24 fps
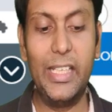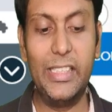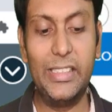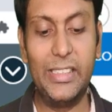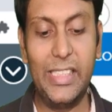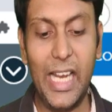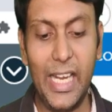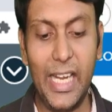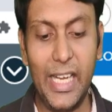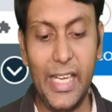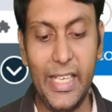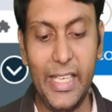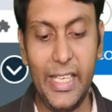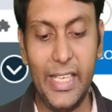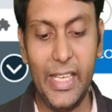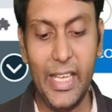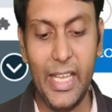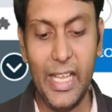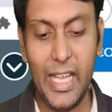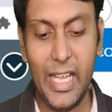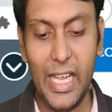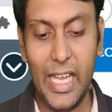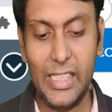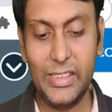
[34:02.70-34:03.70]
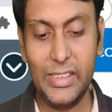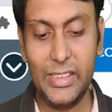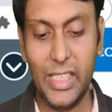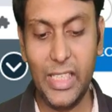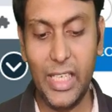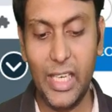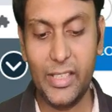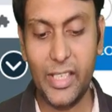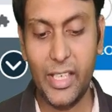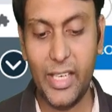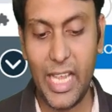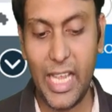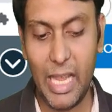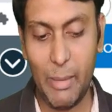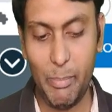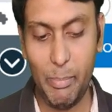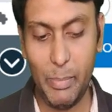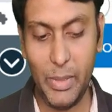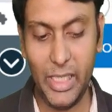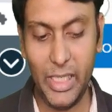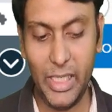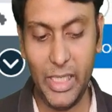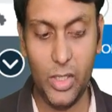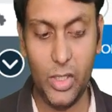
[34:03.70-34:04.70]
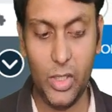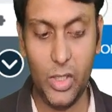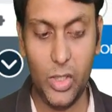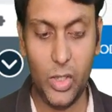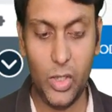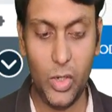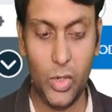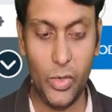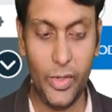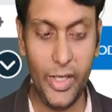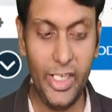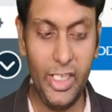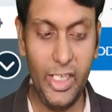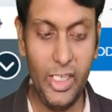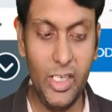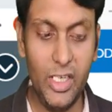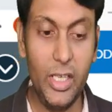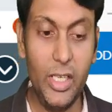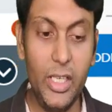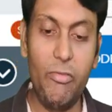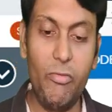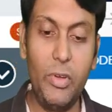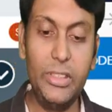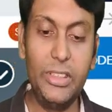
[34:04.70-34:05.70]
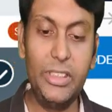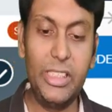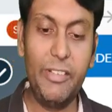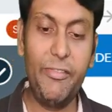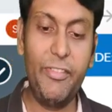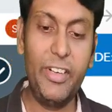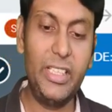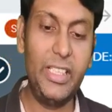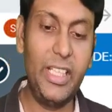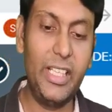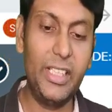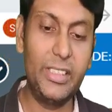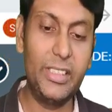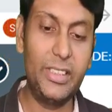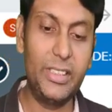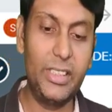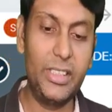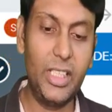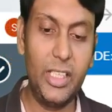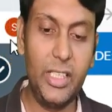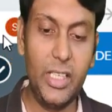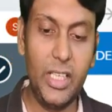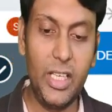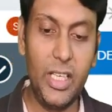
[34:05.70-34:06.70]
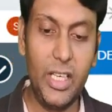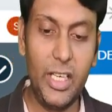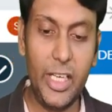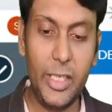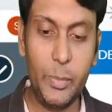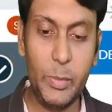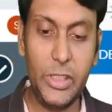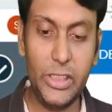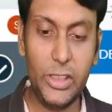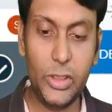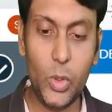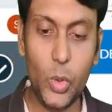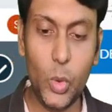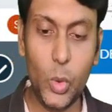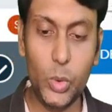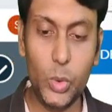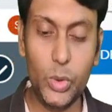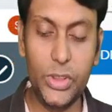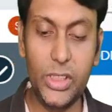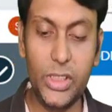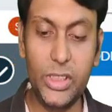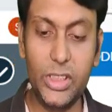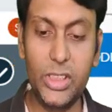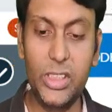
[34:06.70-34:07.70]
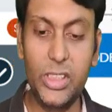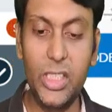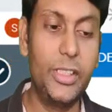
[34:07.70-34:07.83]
is Sandy, has selected happy. Alright, once everything is done, let me just close this